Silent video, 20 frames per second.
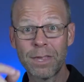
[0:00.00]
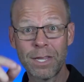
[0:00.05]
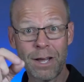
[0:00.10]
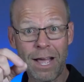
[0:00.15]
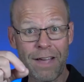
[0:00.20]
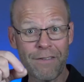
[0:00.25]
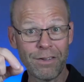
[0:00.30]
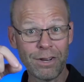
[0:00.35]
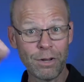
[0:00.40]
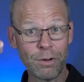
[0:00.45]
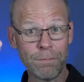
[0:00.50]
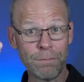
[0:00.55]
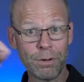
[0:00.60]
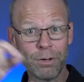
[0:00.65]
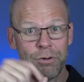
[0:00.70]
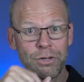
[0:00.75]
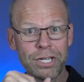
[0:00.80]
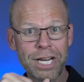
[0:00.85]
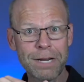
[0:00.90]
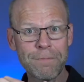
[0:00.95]
They'll have a little
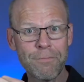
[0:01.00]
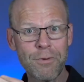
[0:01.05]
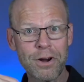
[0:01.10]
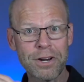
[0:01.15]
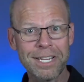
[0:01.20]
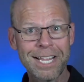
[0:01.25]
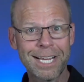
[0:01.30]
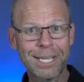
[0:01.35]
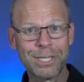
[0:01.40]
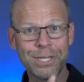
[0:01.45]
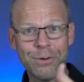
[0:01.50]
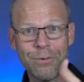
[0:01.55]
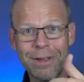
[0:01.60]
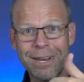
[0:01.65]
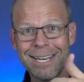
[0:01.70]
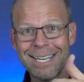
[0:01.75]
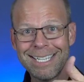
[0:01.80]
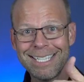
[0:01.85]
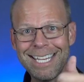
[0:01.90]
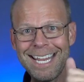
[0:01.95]
blue check mark next to it.
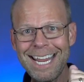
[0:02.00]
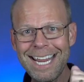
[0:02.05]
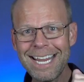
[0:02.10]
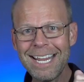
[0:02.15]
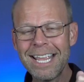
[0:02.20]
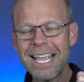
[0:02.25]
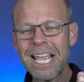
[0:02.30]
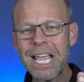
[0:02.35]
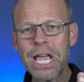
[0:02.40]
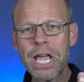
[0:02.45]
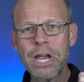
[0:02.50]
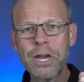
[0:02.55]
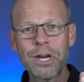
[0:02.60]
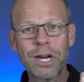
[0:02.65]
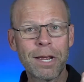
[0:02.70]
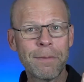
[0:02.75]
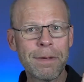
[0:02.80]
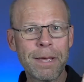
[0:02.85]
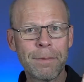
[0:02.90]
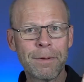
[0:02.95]
Ding. You're
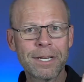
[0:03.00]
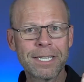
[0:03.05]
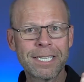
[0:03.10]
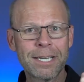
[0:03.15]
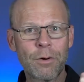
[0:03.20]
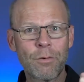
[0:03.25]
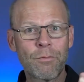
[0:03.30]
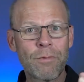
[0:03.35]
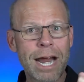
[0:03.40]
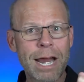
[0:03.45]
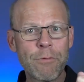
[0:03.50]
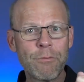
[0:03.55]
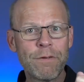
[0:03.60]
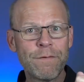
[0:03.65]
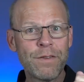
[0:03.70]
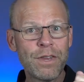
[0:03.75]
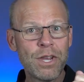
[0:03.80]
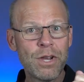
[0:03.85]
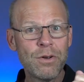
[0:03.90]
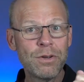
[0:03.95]
going to be able to write
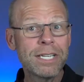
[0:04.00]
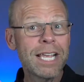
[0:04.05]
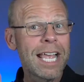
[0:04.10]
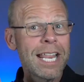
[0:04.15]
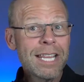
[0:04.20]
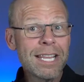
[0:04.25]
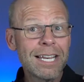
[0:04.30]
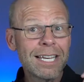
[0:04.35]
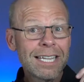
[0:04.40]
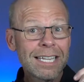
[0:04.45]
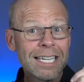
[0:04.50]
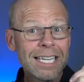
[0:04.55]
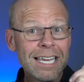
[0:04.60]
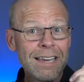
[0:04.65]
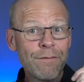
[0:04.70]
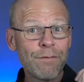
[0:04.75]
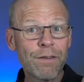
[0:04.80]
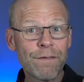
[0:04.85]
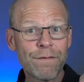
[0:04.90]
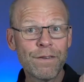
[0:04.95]
reviews and
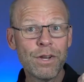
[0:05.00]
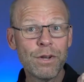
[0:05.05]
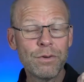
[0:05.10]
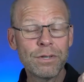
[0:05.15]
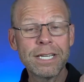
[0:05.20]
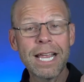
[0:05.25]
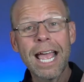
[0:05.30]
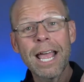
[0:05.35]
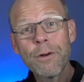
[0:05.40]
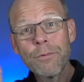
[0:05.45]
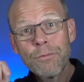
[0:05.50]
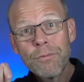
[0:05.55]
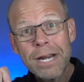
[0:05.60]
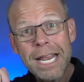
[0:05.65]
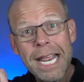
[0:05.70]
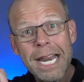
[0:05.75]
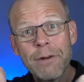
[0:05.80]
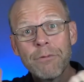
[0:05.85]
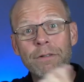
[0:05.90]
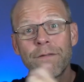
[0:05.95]
leave reviews and
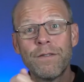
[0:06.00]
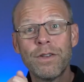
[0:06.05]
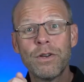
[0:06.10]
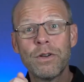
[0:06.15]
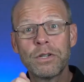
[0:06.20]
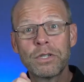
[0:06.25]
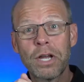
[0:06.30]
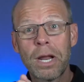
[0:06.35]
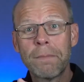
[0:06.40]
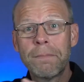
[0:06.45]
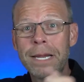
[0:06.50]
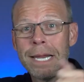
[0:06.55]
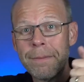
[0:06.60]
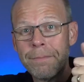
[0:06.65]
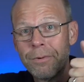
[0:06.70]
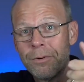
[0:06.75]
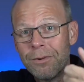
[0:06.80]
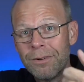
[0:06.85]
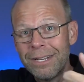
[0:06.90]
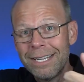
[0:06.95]
read reviews on
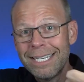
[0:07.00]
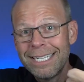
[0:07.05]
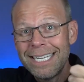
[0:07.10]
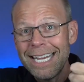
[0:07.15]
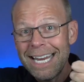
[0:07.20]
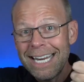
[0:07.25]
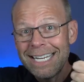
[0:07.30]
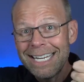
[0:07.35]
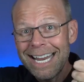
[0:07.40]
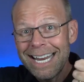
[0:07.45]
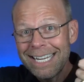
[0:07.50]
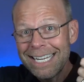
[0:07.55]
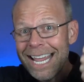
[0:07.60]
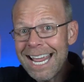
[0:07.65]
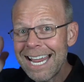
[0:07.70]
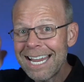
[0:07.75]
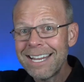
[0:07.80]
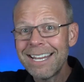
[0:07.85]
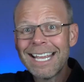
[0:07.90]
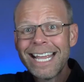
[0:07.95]
people. Ding, ding,
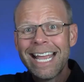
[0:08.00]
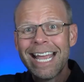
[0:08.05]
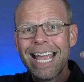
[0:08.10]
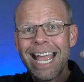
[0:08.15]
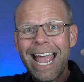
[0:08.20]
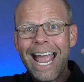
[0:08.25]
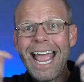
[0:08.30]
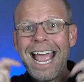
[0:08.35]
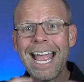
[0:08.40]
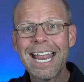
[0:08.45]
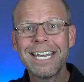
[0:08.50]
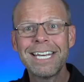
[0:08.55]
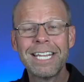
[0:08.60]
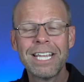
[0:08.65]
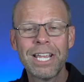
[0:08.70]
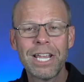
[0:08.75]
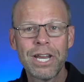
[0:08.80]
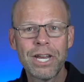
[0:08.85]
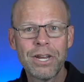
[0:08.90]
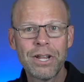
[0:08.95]
ding. And
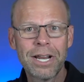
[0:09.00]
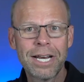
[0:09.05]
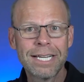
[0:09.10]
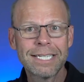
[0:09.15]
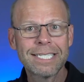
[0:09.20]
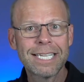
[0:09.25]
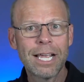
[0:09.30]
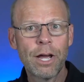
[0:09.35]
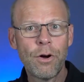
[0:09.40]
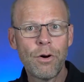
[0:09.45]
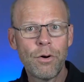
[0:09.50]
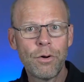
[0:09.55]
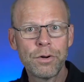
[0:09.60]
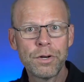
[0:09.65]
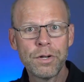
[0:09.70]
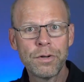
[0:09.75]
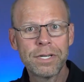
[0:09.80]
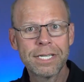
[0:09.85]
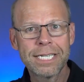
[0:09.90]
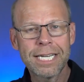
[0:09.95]
you're going to see a whole
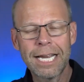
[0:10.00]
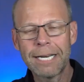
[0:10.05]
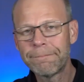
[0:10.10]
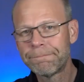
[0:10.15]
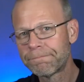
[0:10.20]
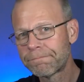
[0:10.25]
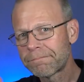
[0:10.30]
new design.